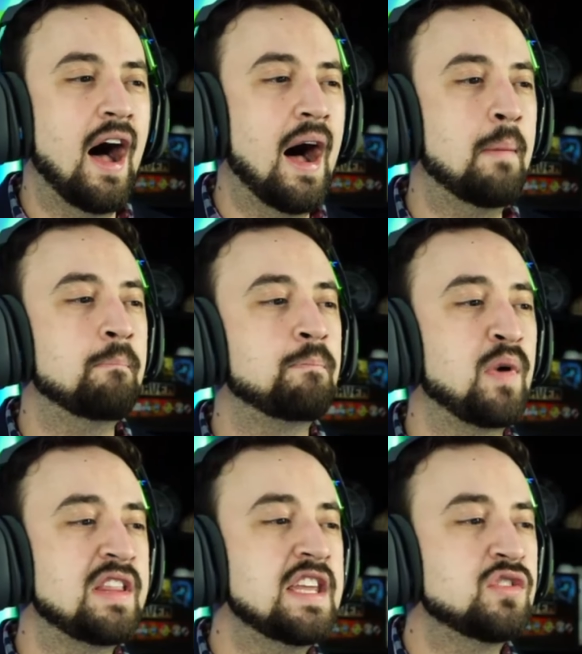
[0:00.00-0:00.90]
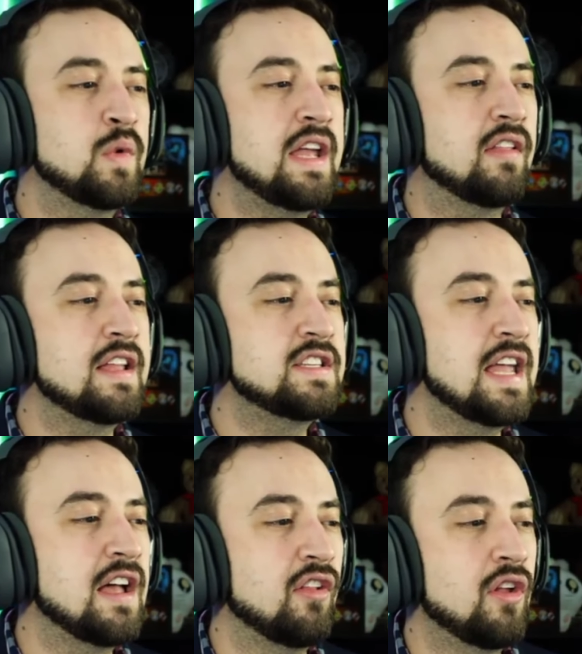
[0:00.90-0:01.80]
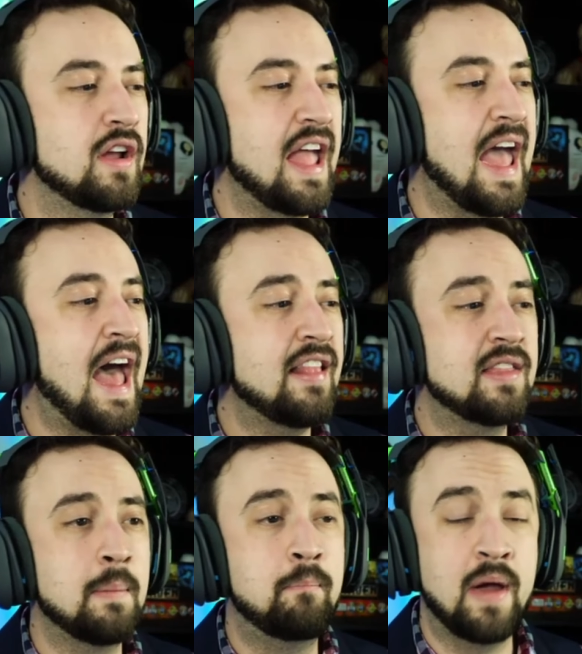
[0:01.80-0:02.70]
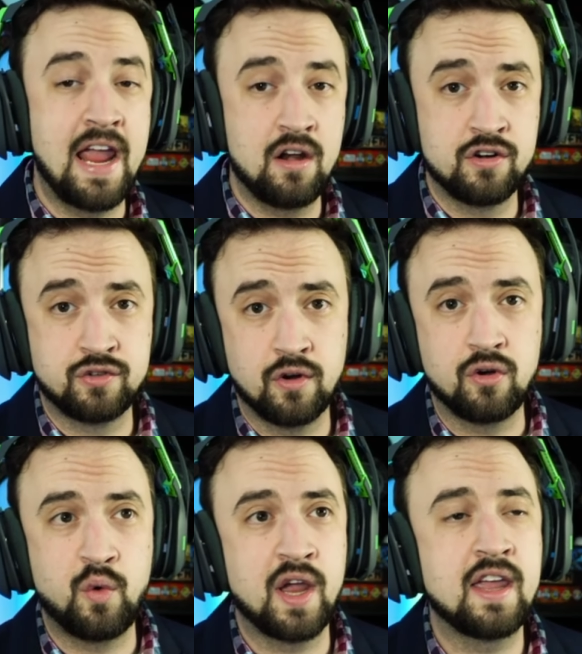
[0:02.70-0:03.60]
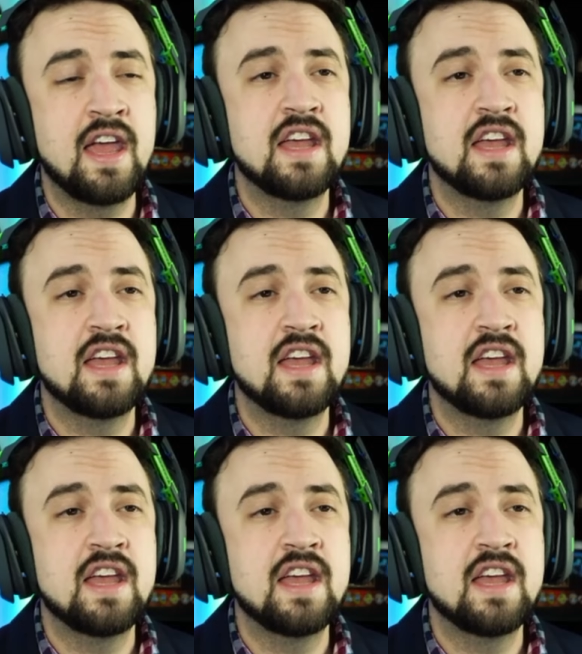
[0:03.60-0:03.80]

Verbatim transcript: Um, but this week, let's take a look at the banners real quick,